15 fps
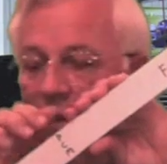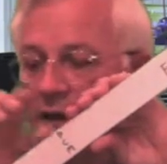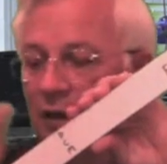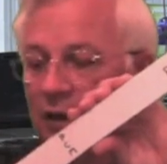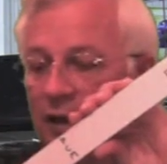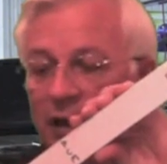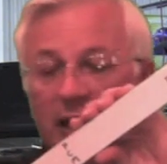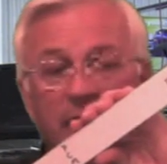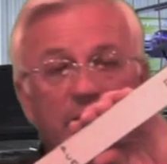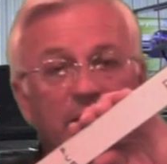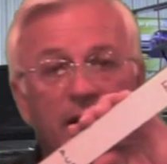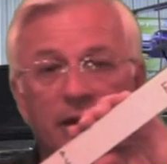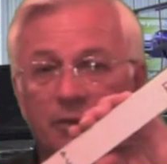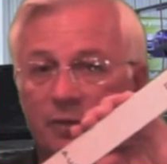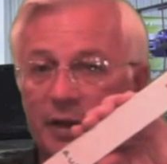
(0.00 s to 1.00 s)
It
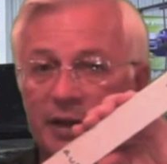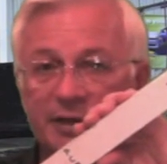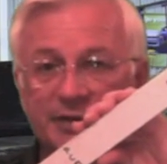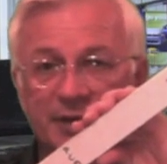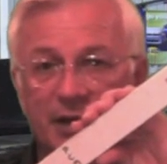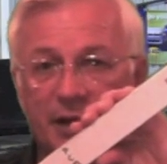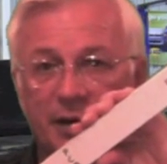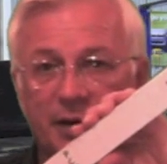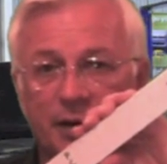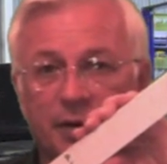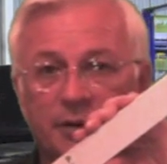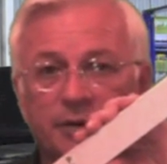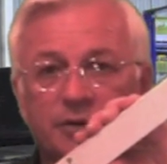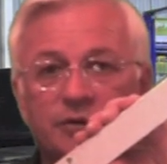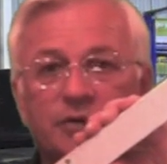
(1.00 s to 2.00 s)
cannot raise
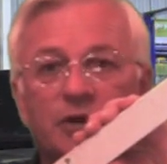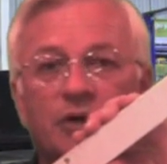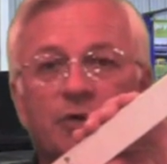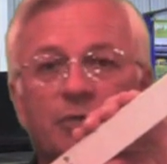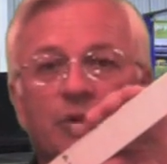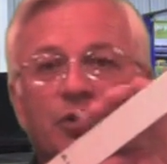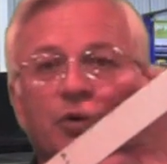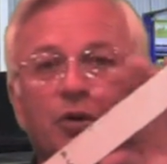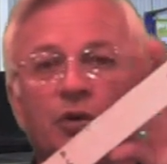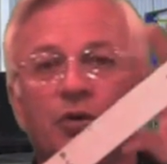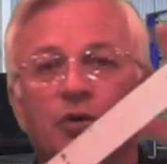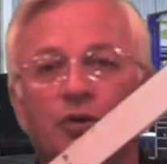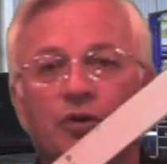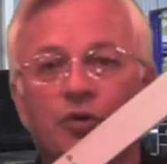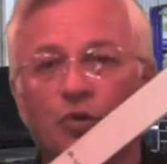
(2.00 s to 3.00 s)
air. The computer can
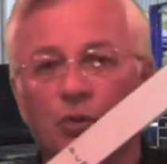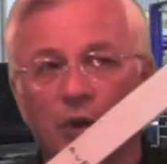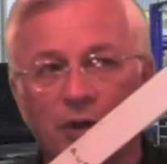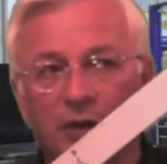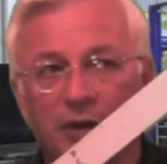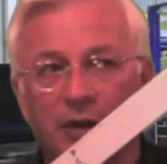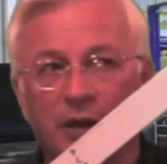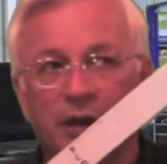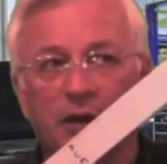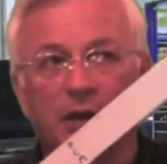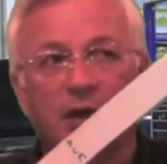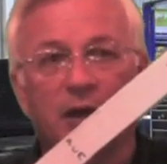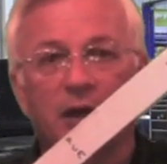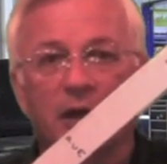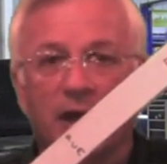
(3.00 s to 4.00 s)
only do one thing,
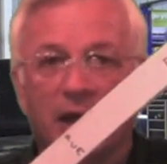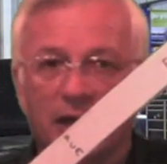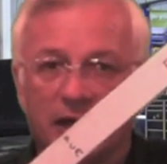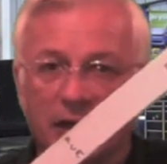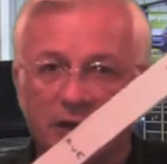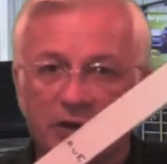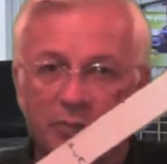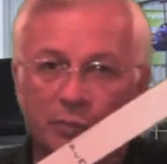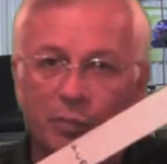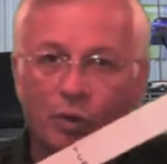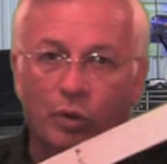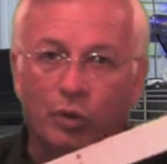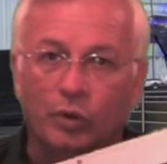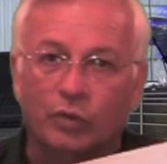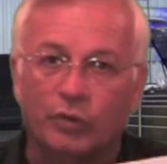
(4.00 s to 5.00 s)
and that is
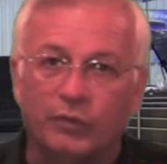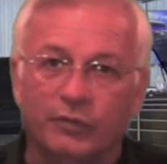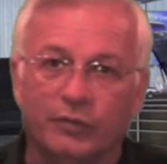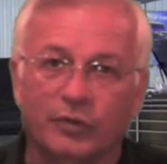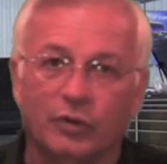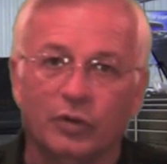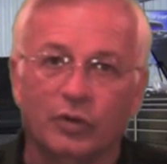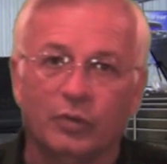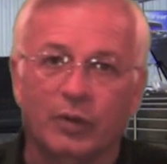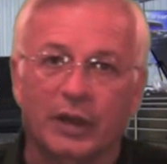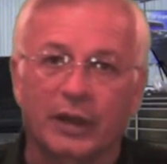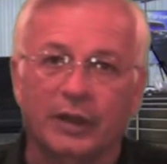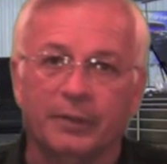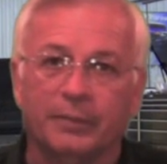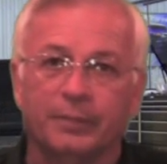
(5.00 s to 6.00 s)
pull fuel away.
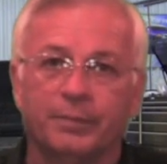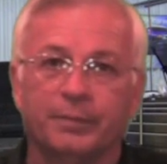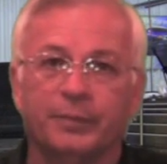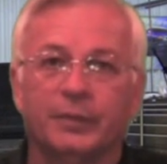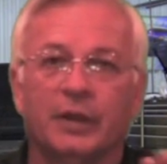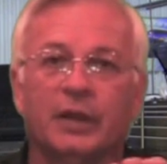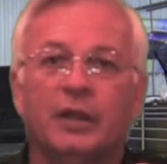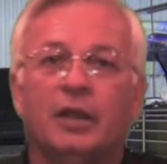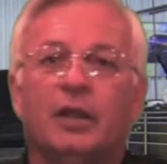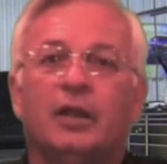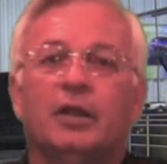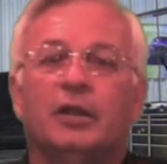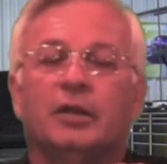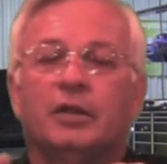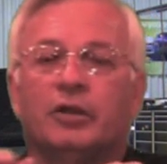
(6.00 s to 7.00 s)

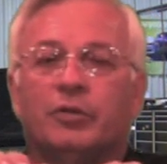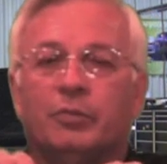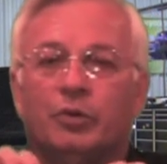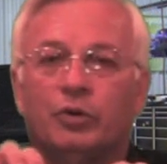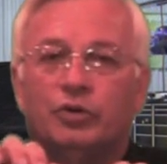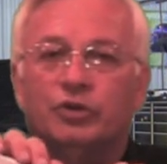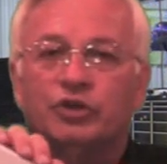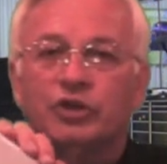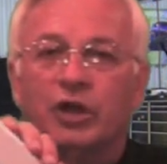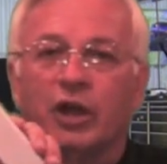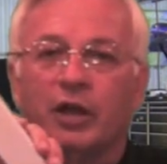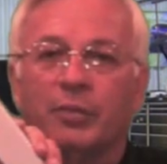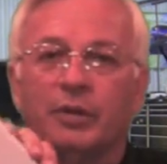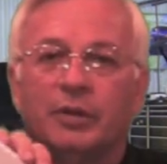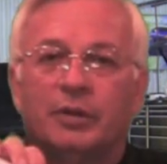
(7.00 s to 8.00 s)
The computer's
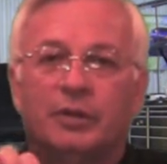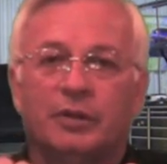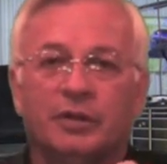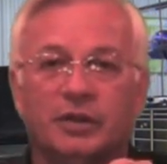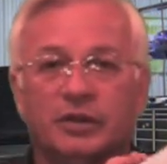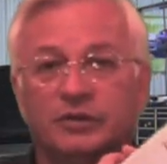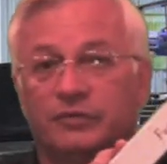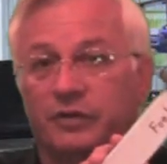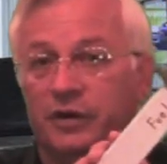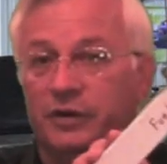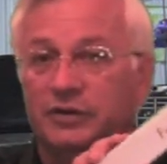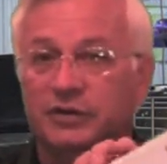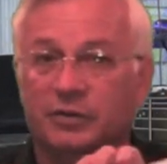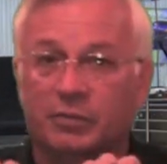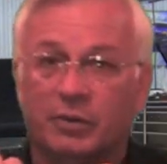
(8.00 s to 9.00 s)
job is very
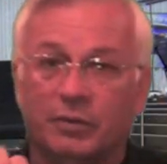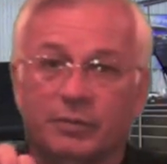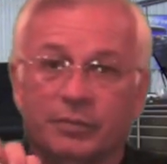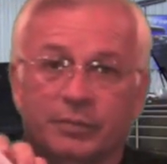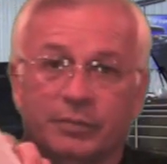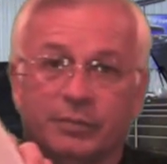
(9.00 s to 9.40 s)
simple.